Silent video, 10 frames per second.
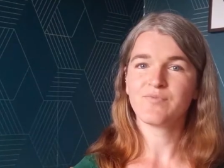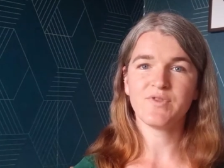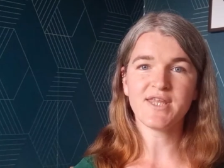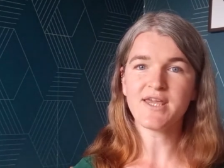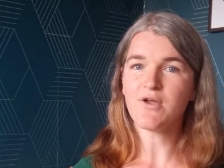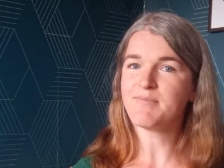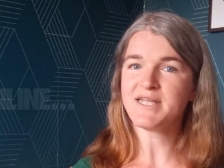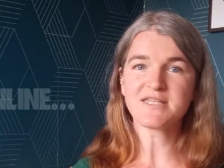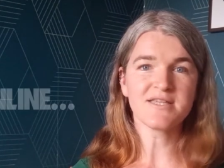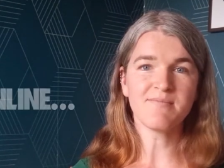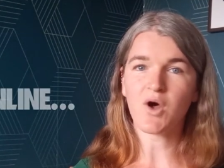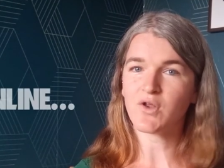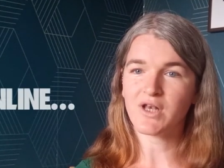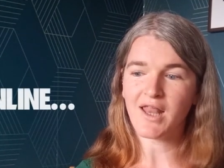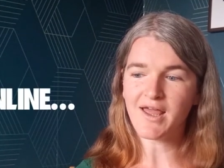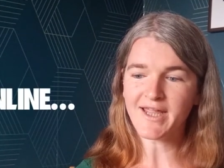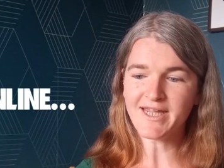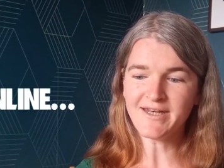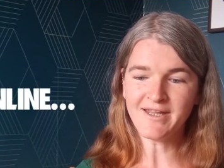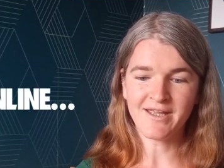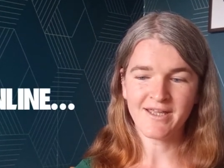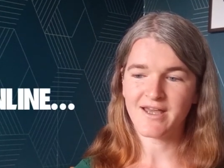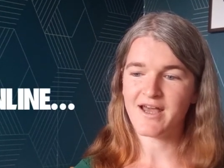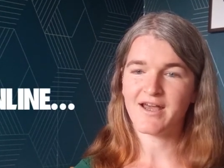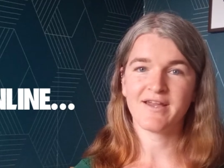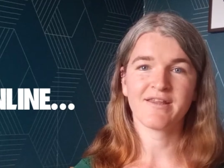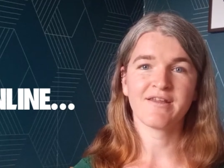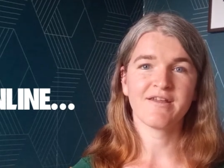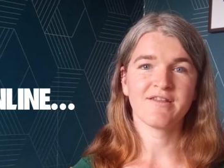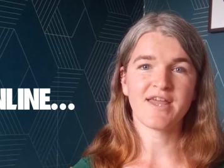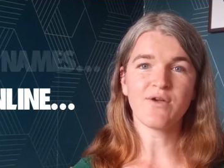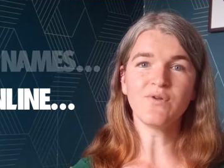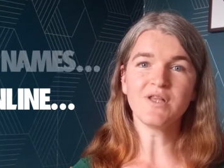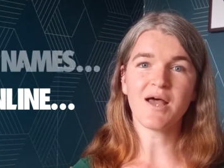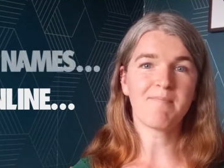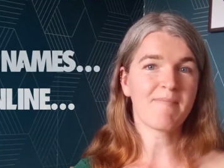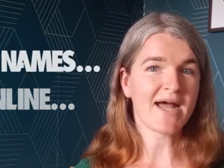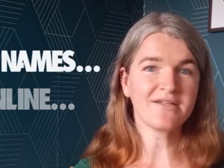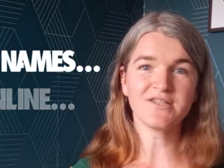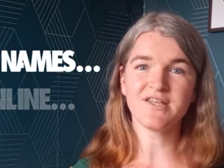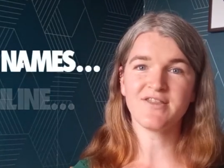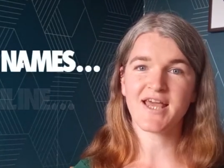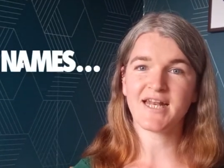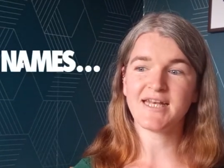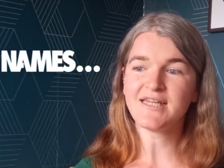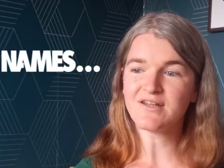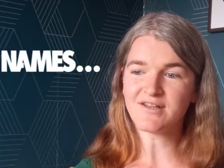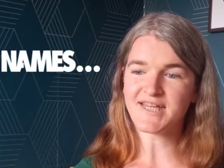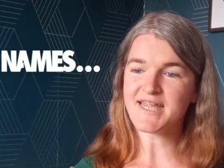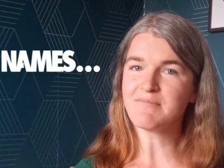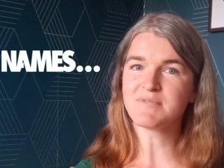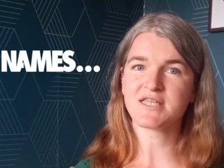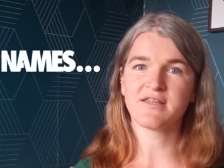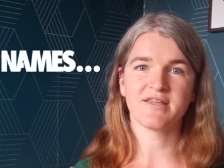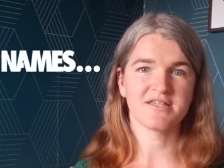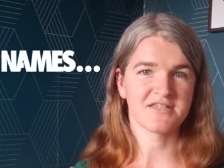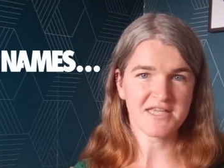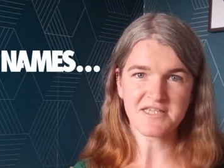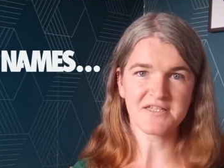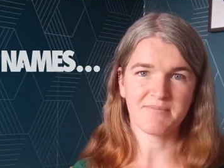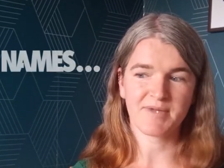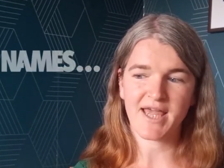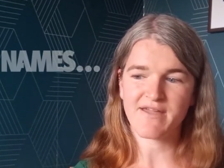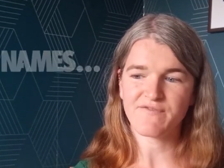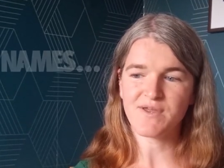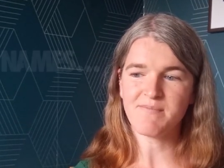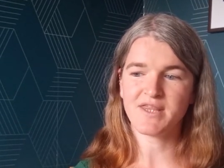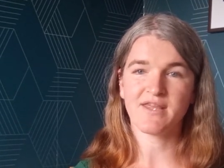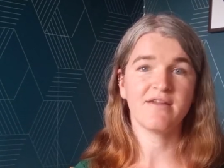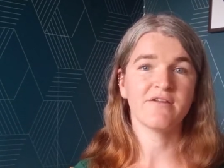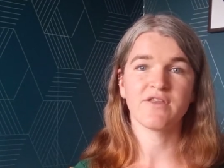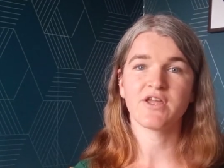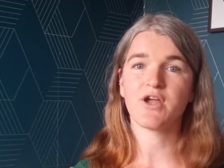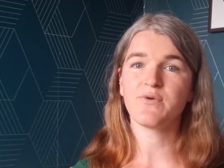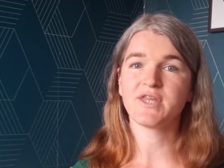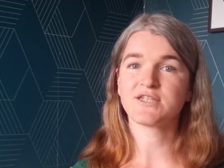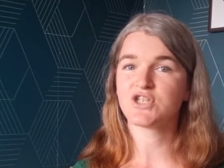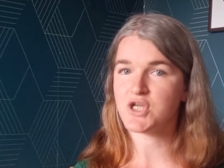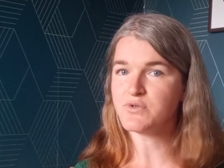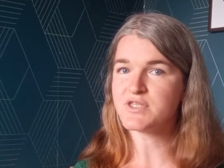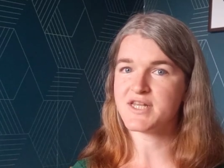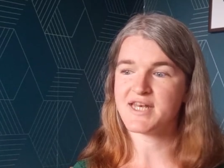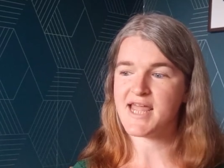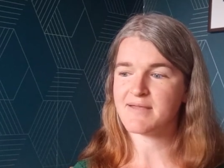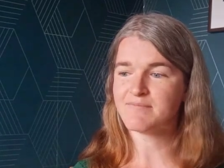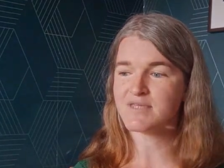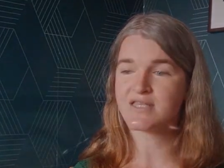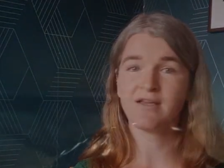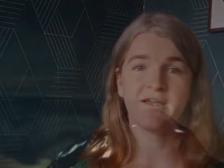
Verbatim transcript: Neo meets them online. Uh, they all abandon their legal names that the system gave them and they go with their chosen names.